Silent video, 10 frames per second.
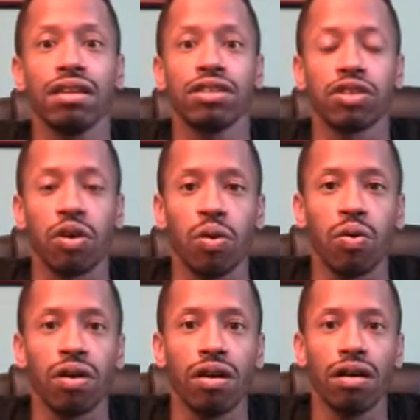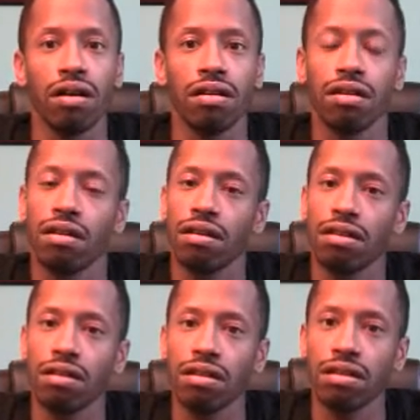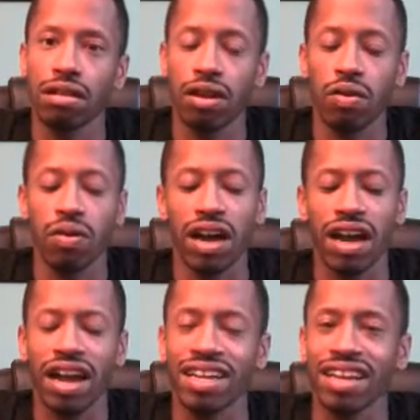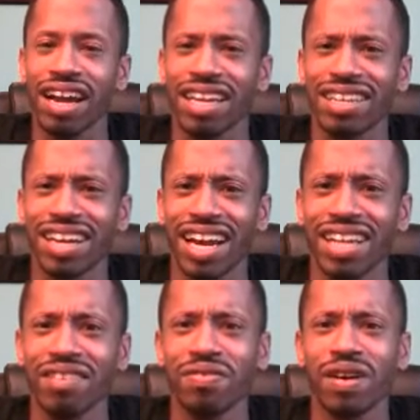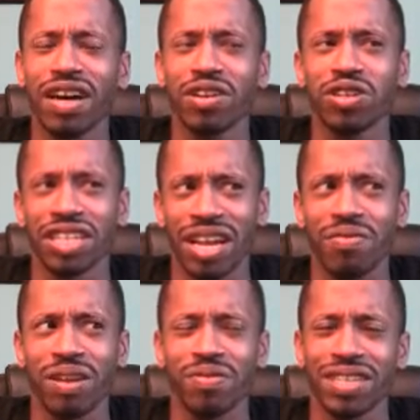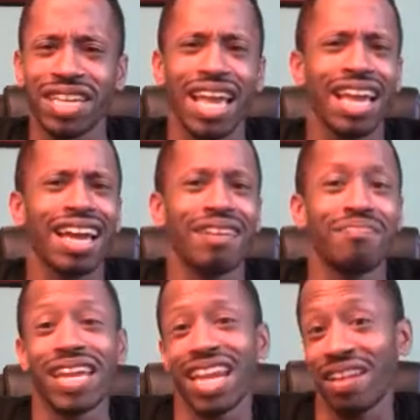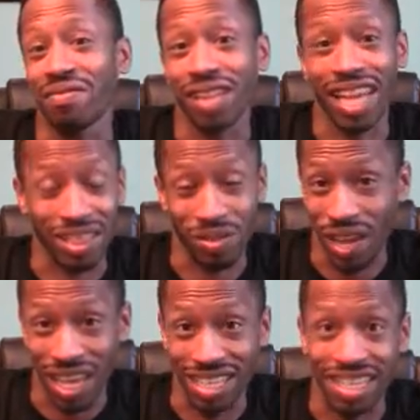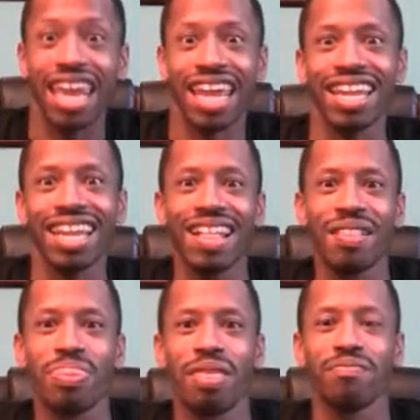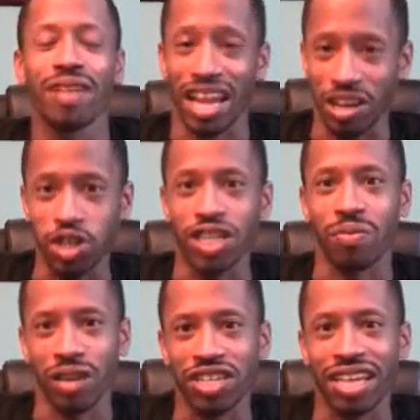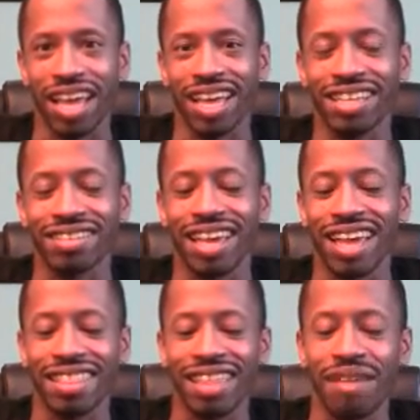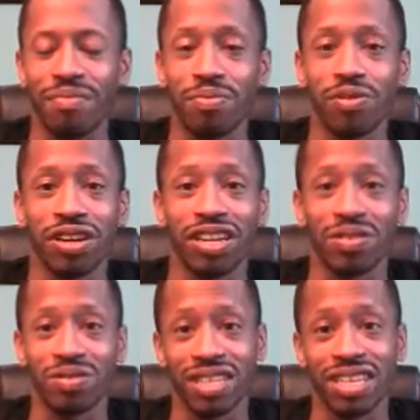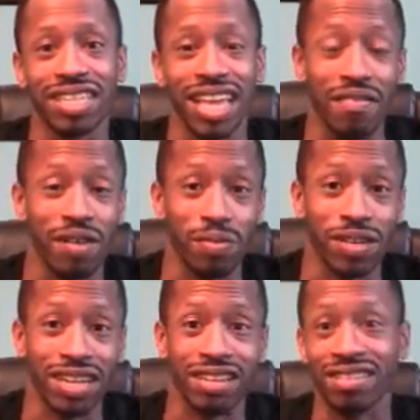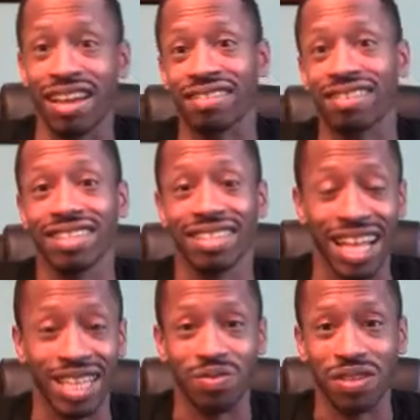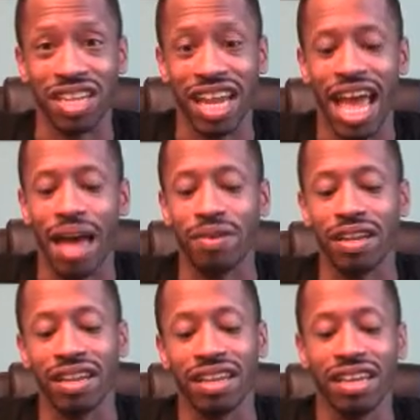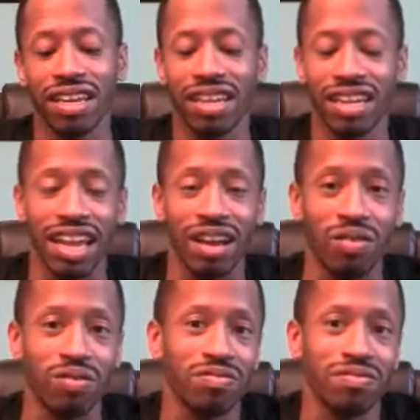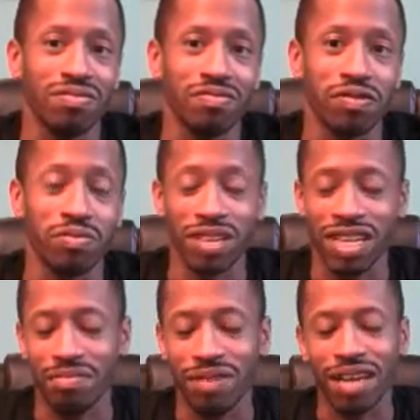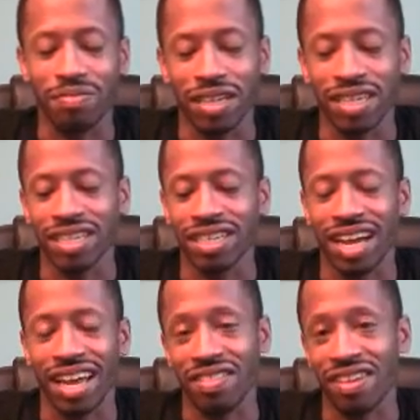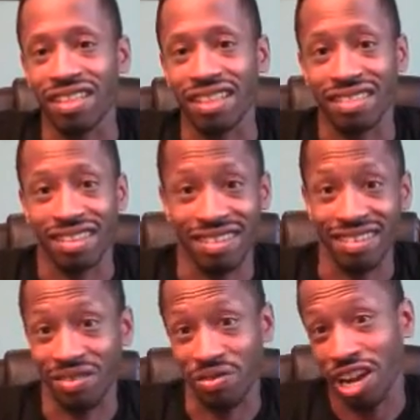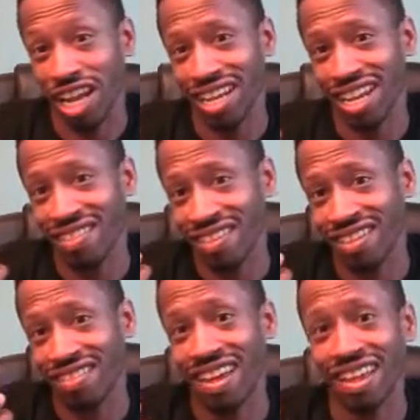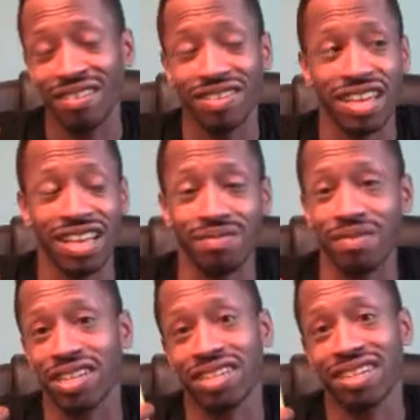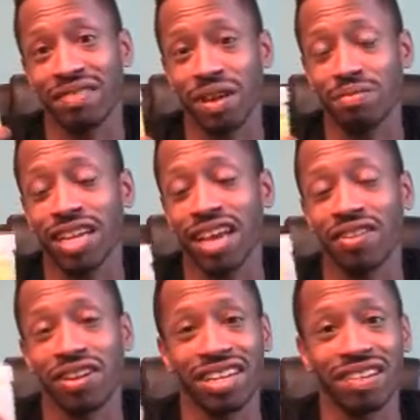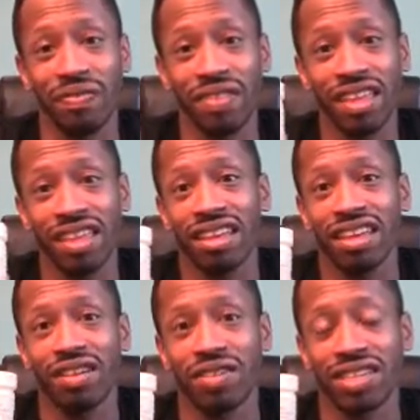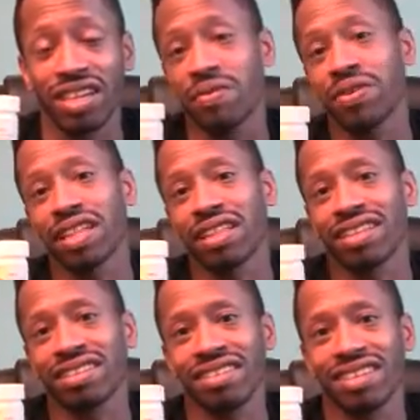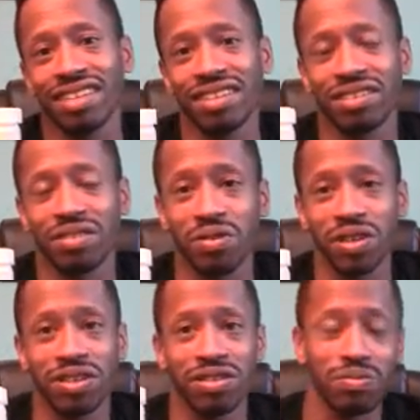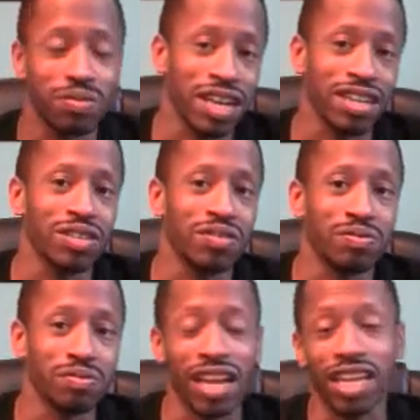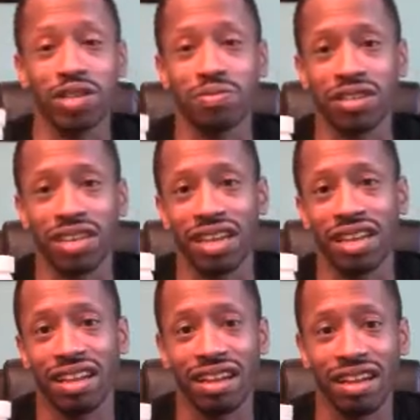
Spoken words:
So, you know, I kind of understand what he was saying. May not have liked the way he said it, but I understand what he's saying. He's saying that people are going to use this to have unprotected sex, and that's what's going to happen. Now, for me, in my opinion, I think that this is great. I think that science and medicine have come together and, you know, discovered that this is going to protect you from 92%